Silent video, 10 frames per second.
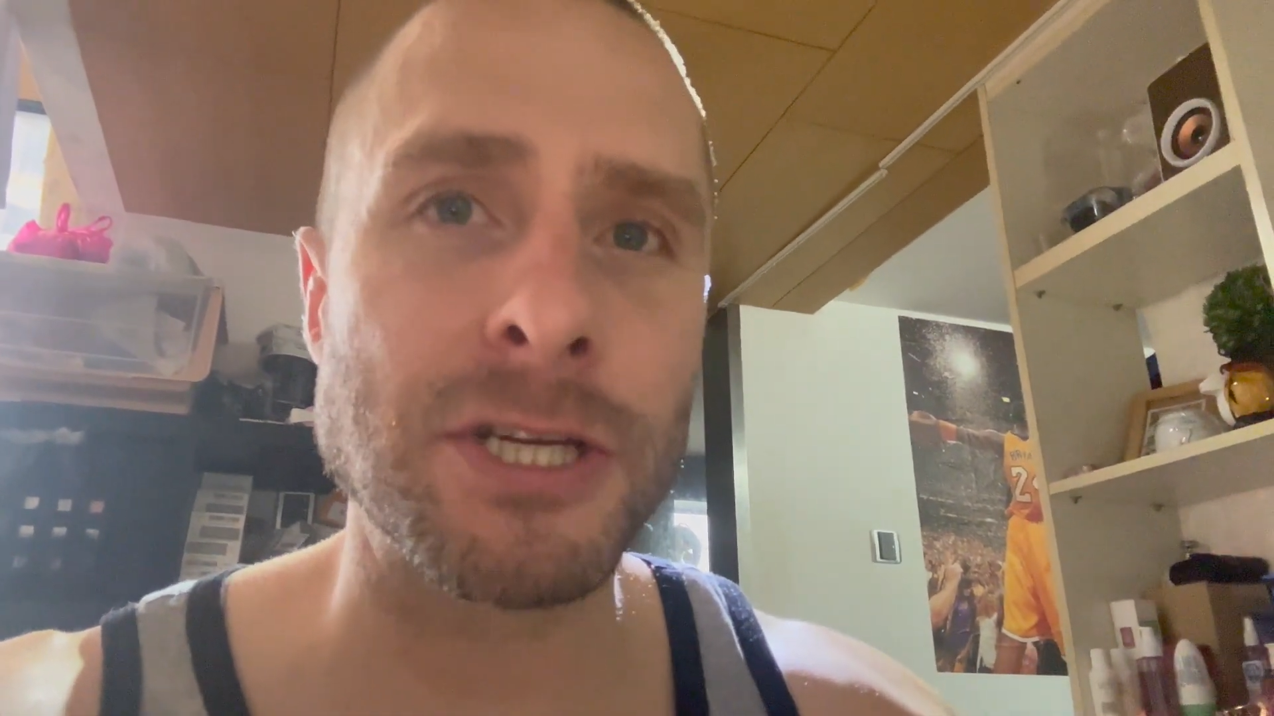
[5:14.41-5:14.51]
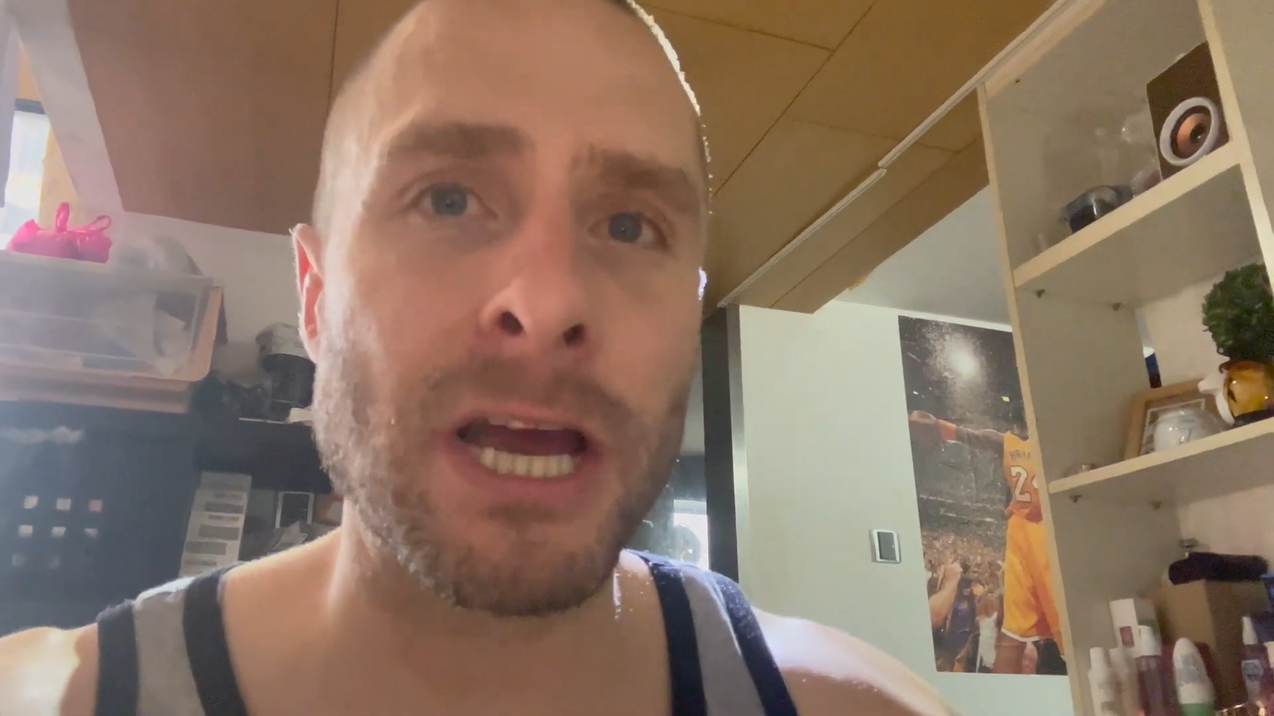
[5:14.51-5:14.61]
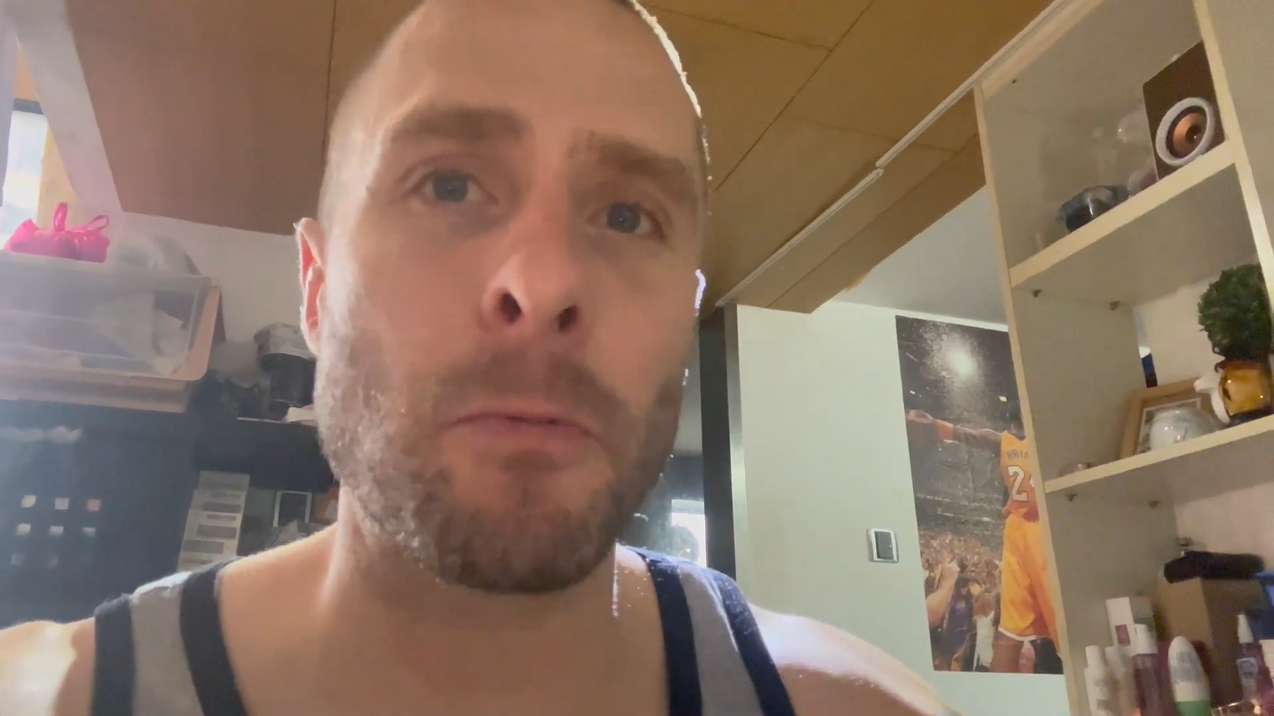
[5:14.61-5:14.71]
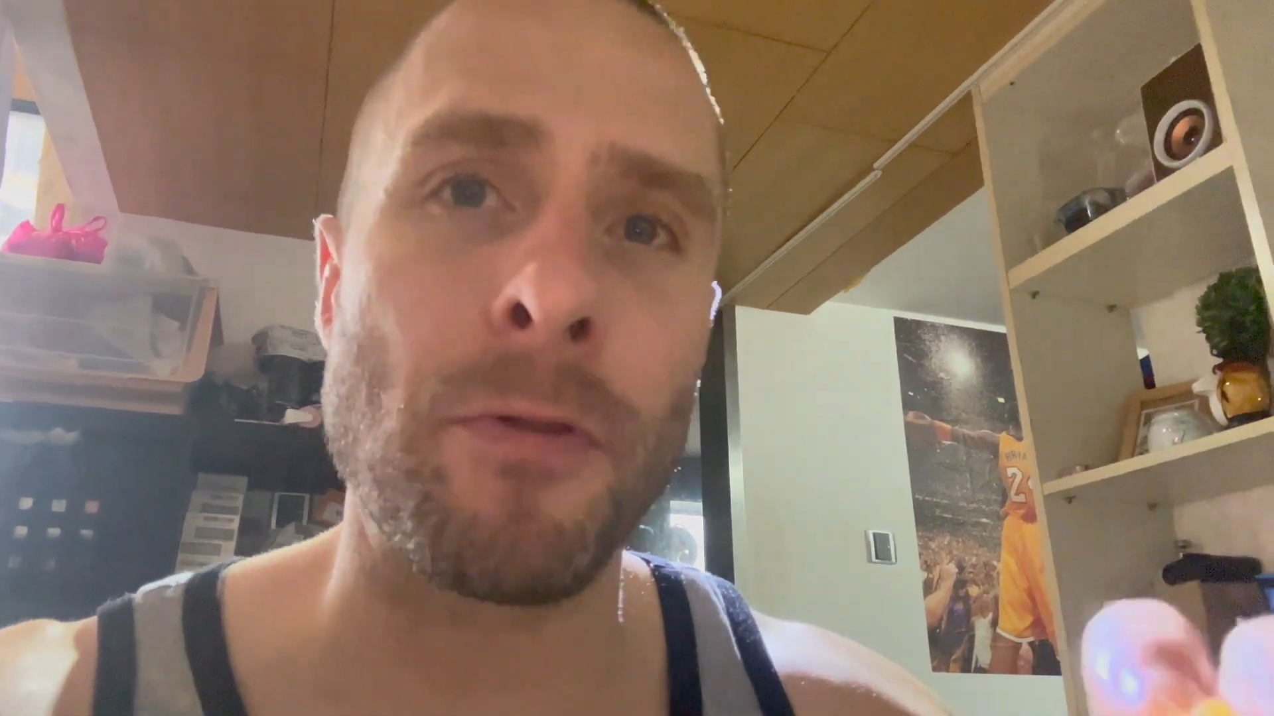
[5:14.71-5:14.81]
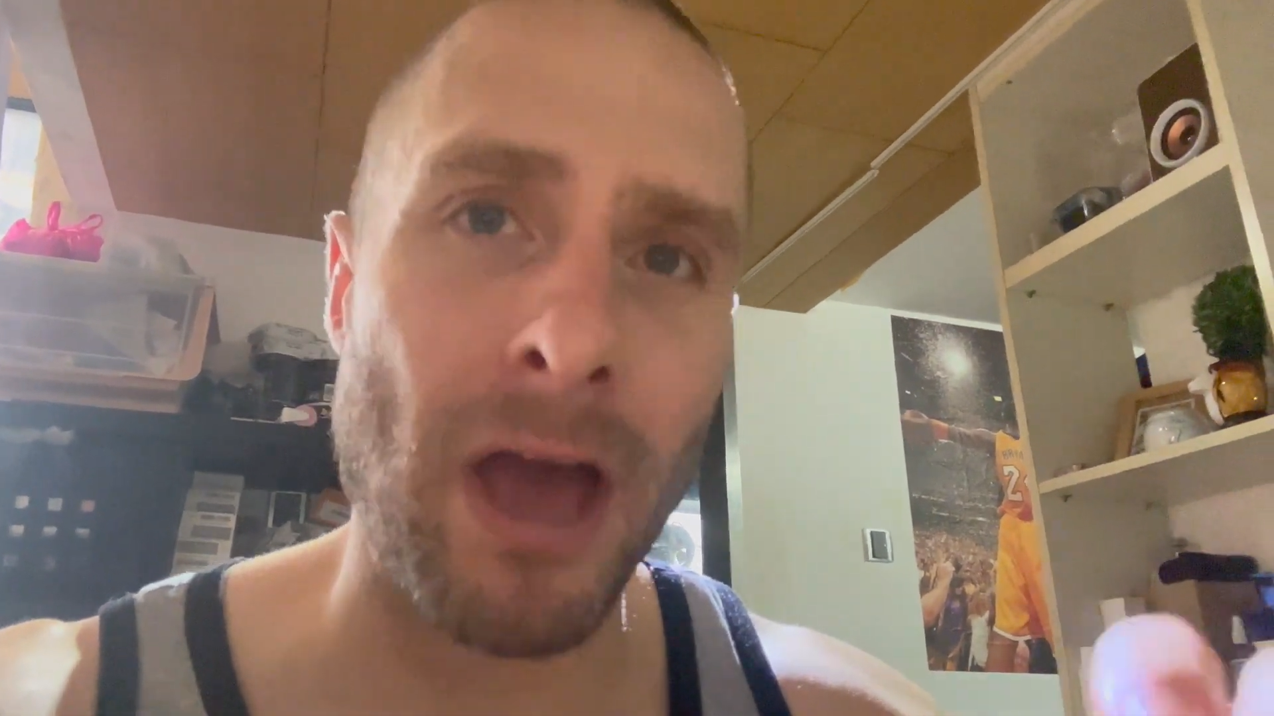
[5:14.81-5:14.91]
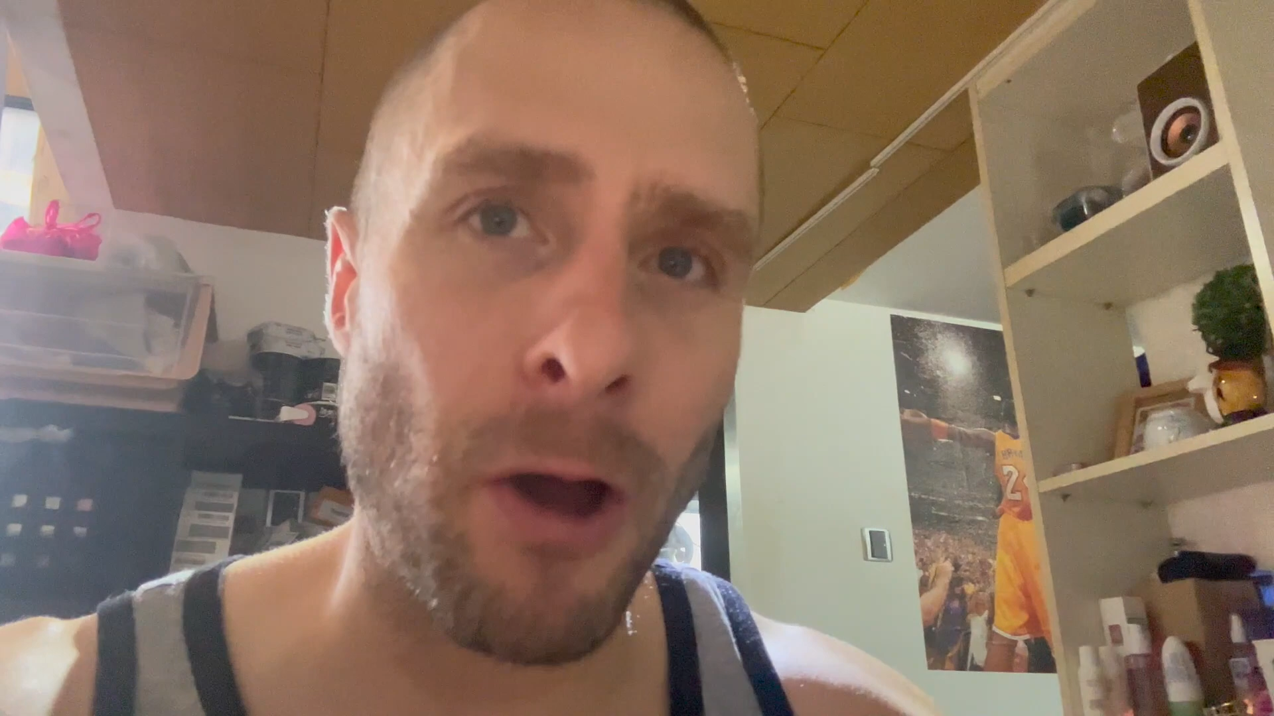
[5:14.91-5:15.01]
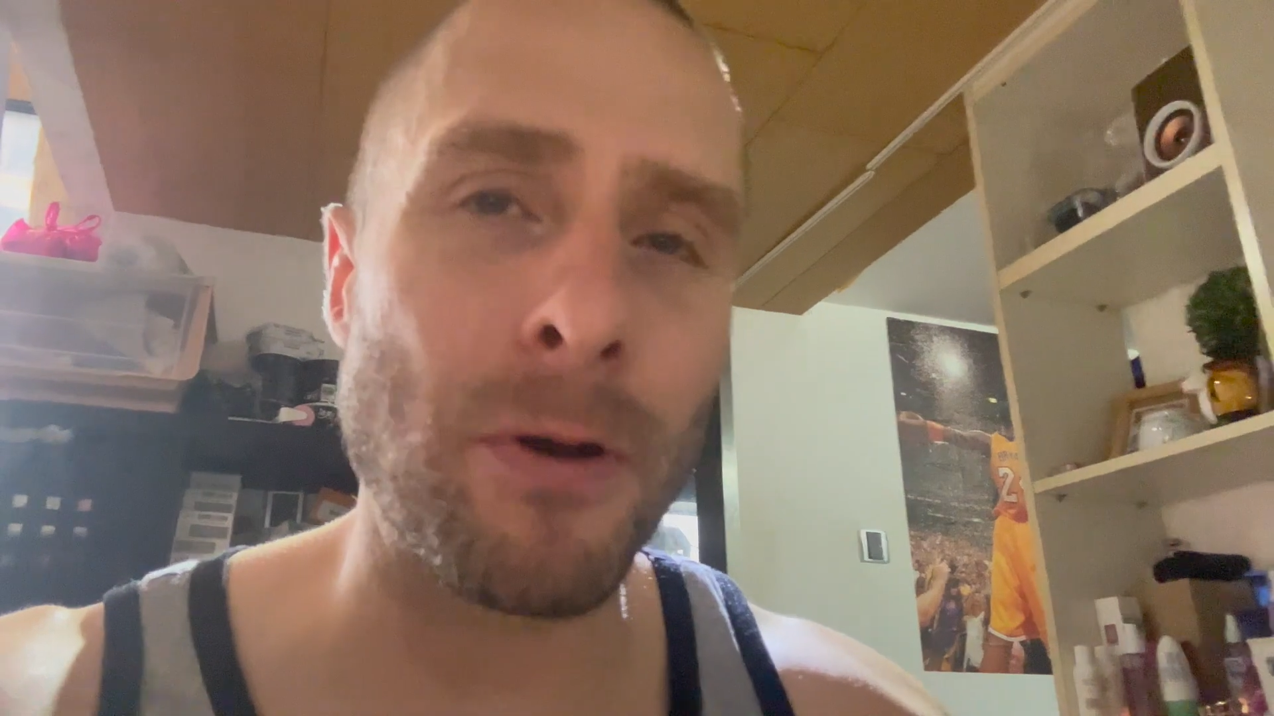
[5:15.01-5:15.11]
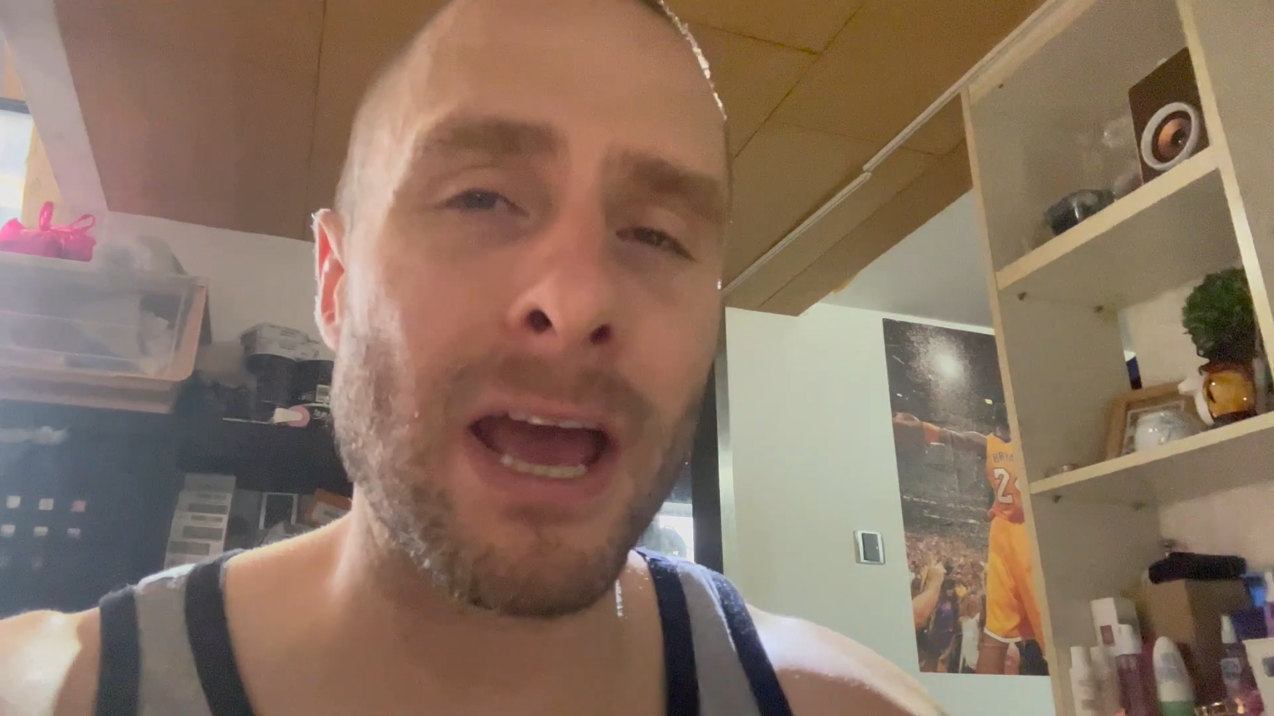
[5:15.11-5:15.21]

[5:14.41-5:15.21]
Shack without